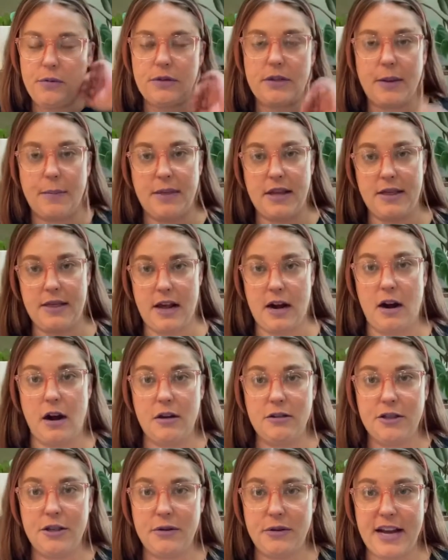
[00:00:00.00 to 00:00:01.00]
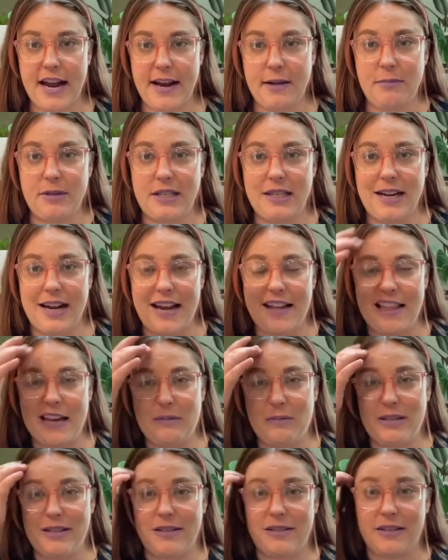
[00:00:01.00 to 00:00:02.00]
something that also came today that
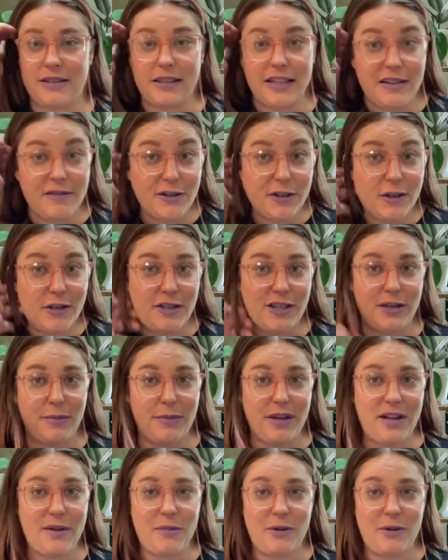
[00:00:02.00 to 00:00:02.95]
was delivered to me,